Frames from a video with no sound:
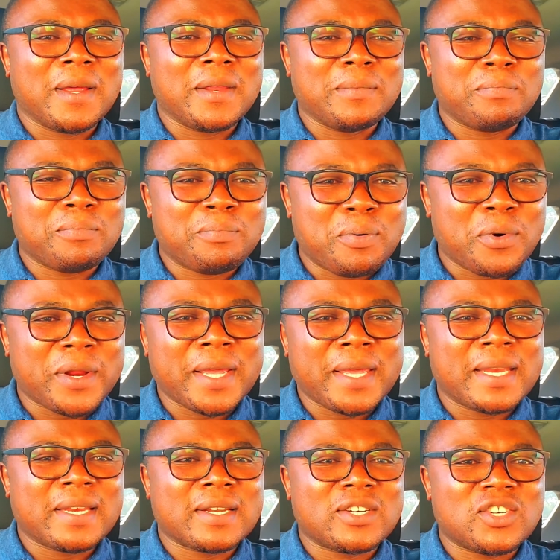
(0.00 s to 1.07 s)
putting
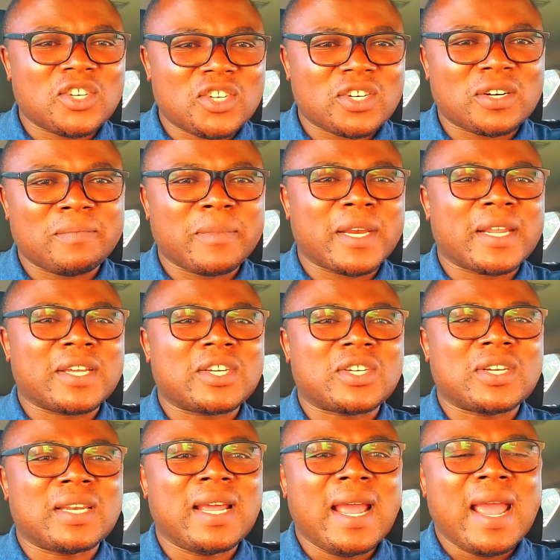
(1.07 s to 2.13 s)
in the
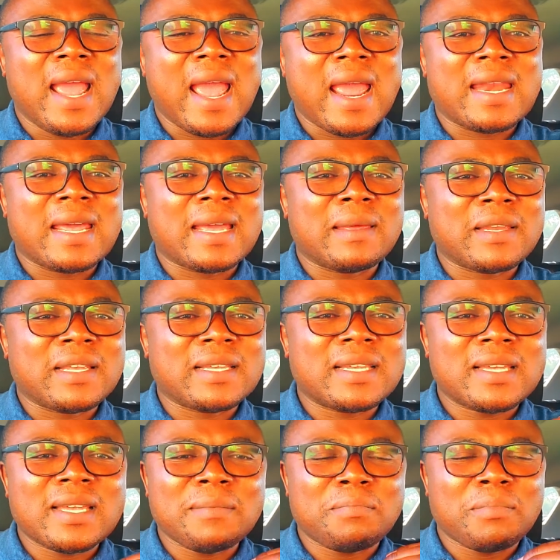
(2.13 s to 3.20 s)
determination, and they
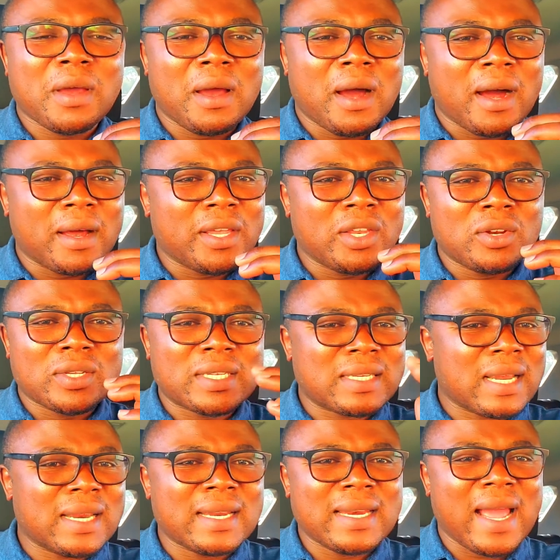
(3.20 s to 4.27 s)
keep
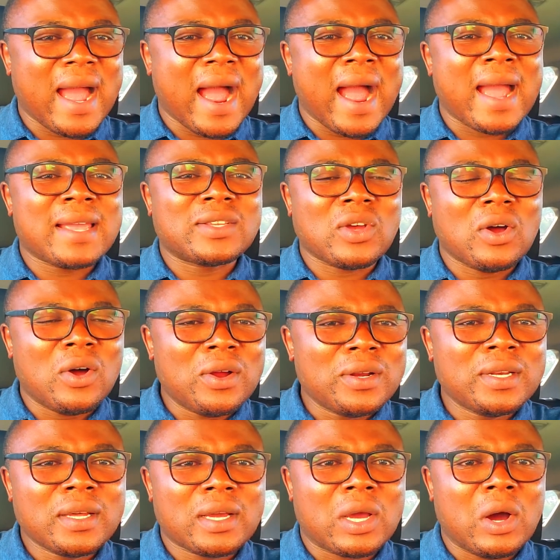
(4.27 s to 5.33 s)
setting their eyes on
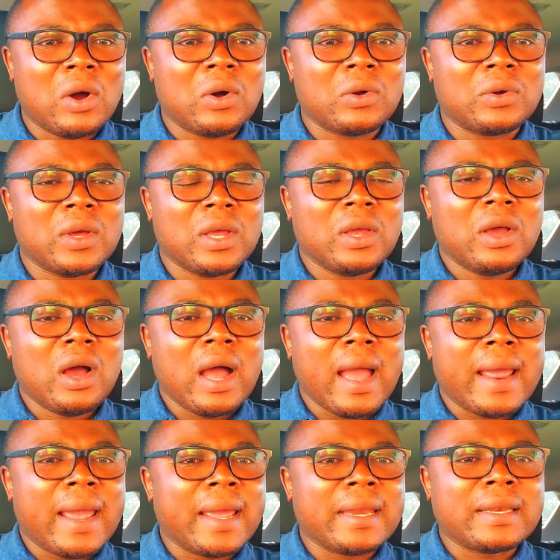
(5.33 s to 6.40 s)
the goal.
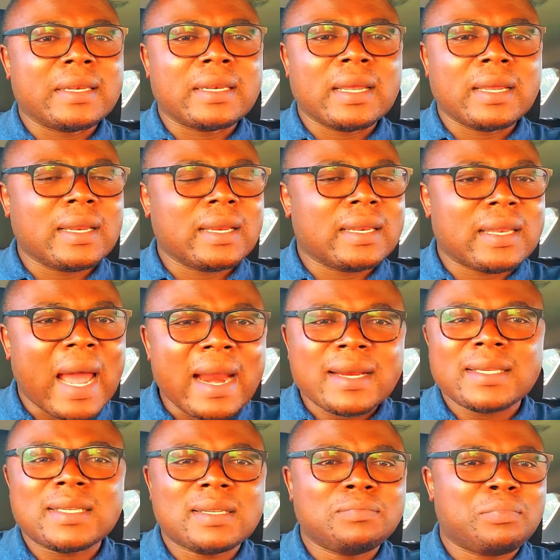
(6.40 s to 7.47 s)
And that
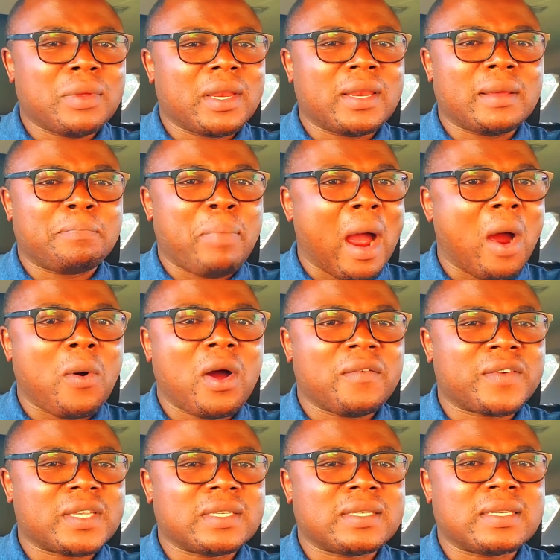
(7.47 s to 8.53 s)
is the power of
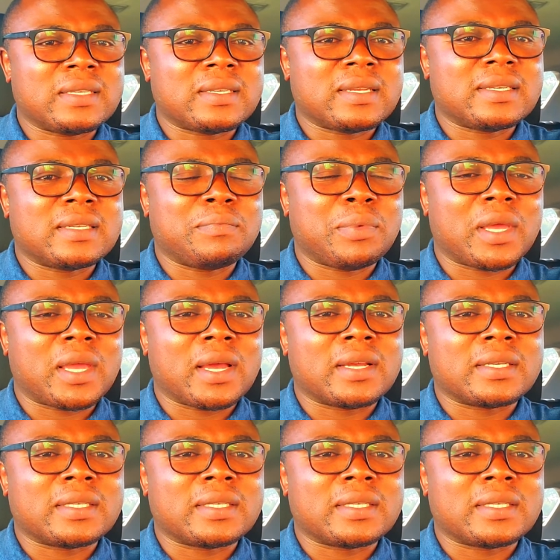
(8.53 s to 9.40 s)
consistency, because